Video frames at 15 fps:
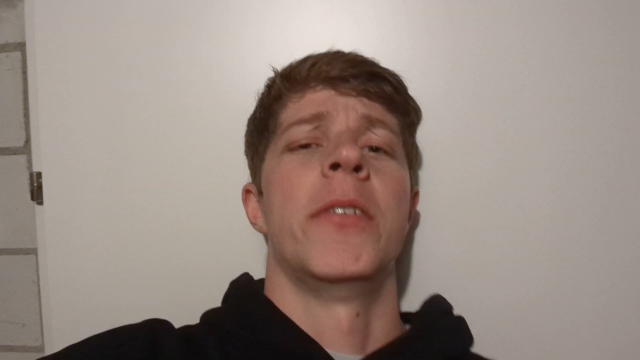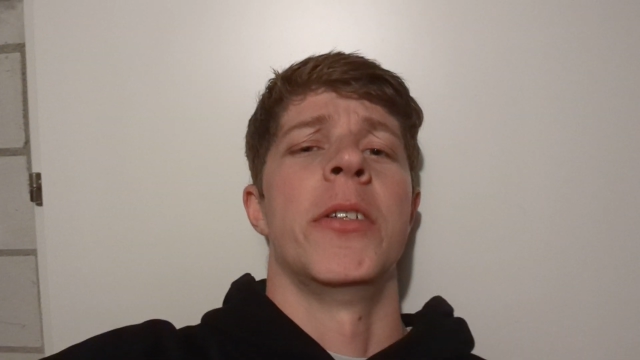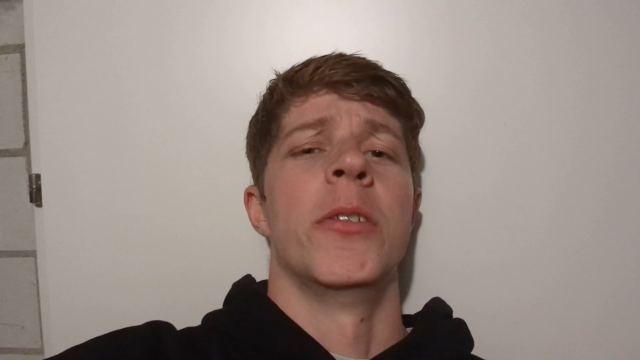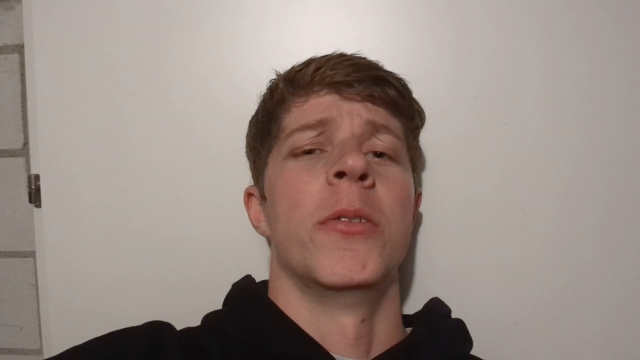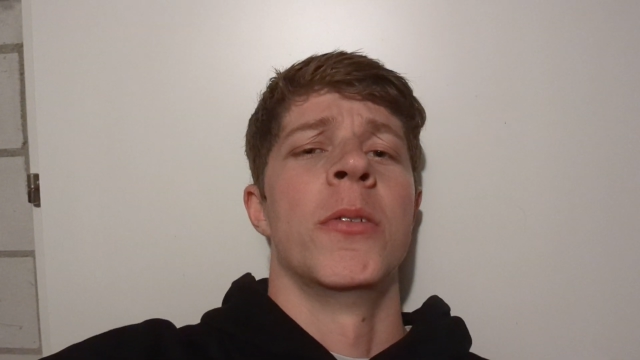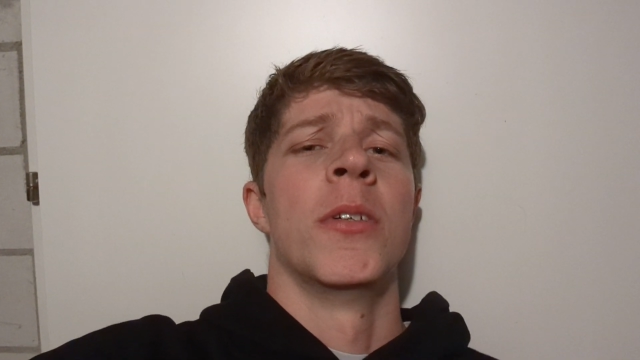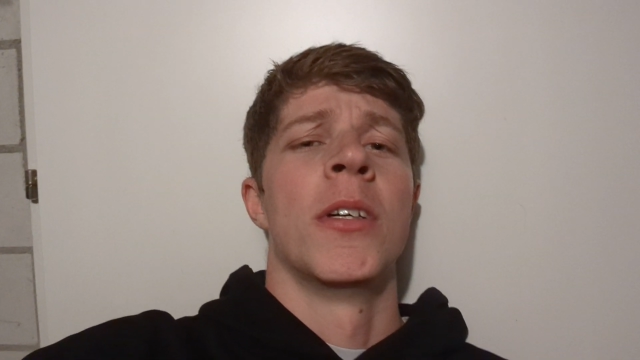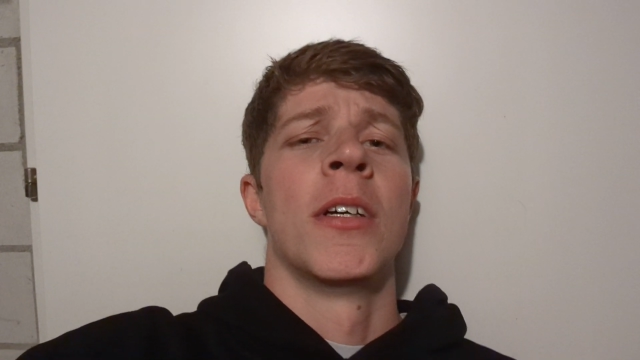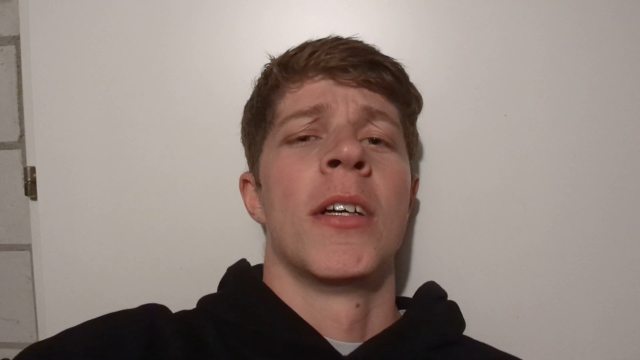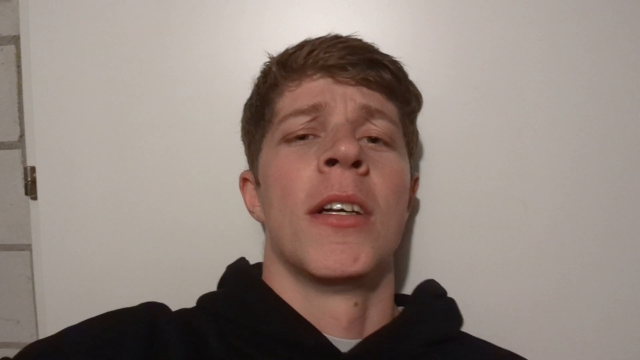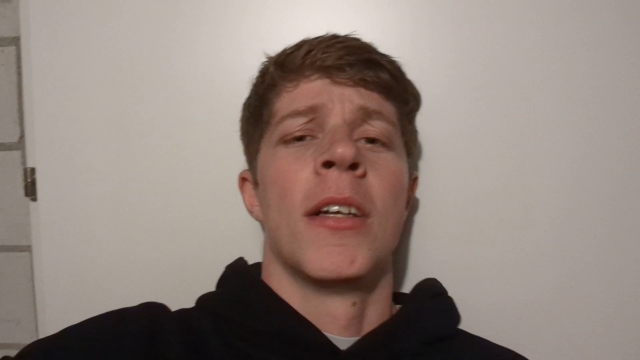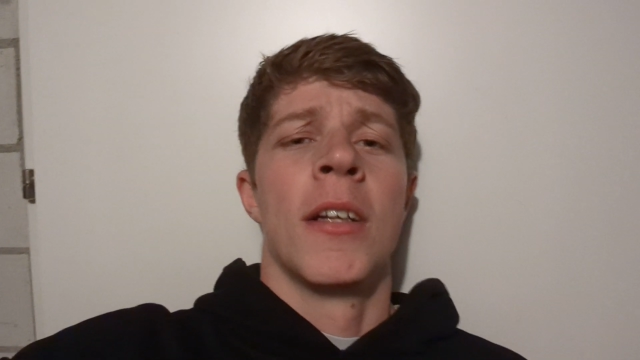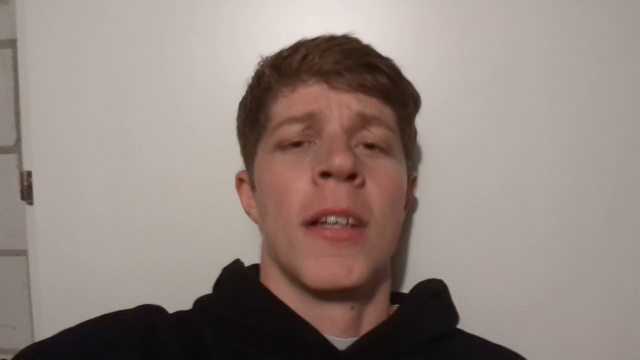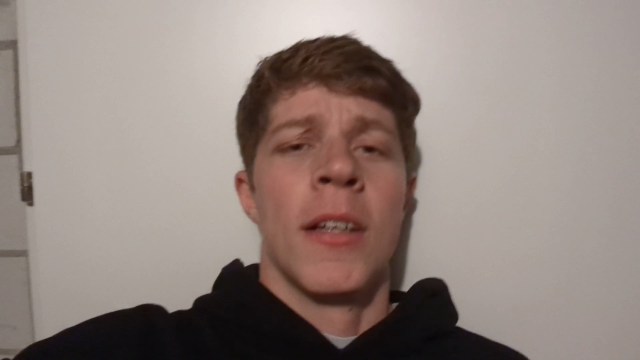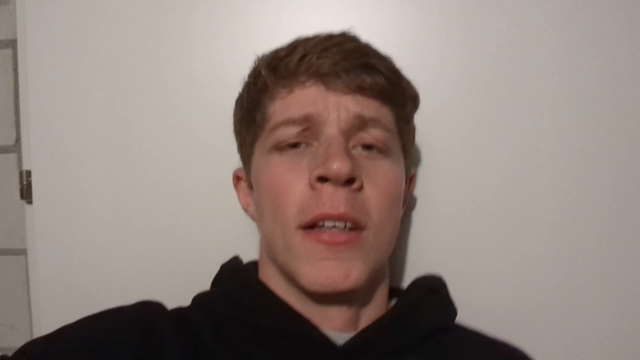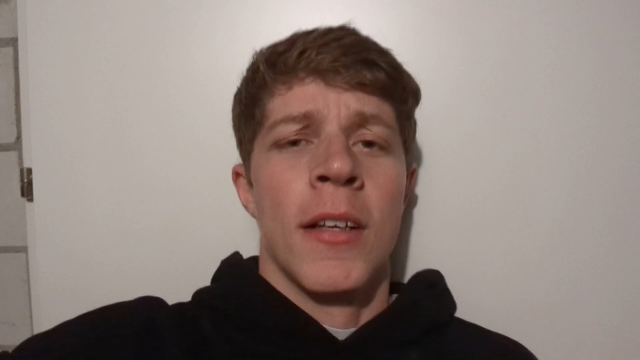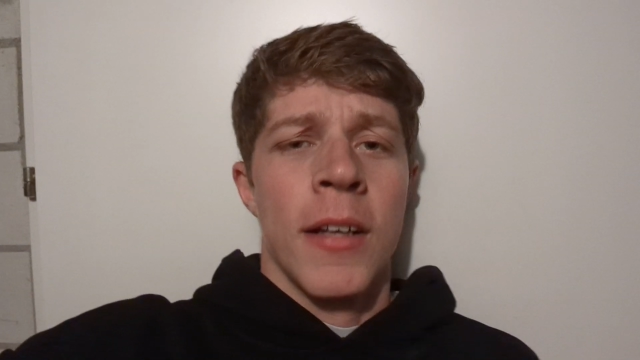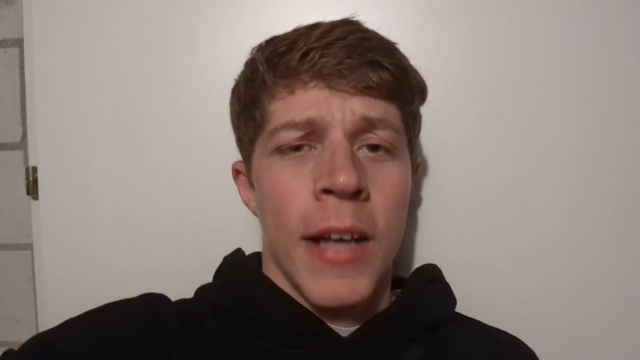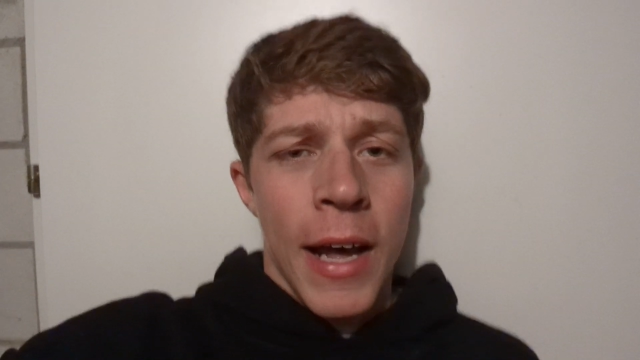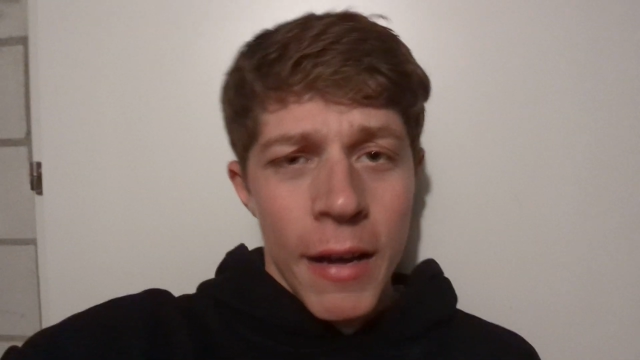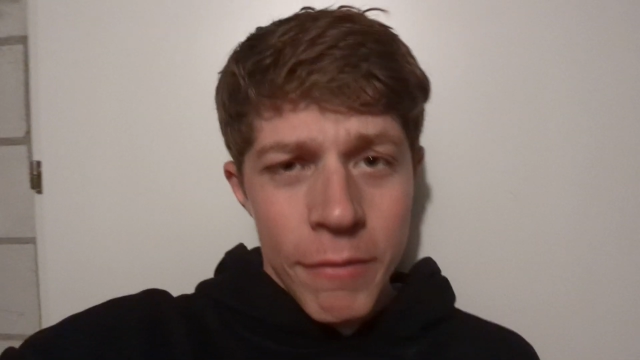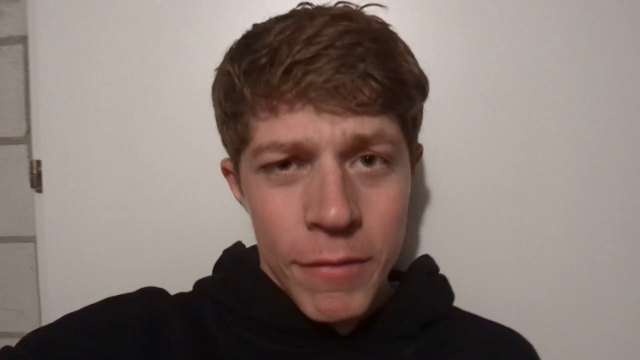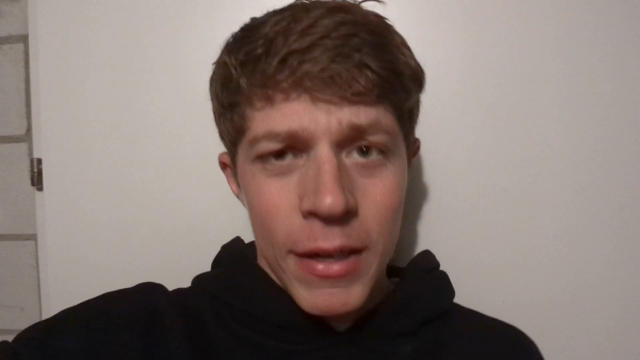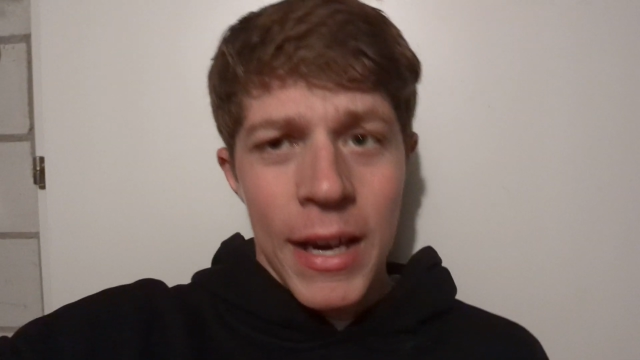you have a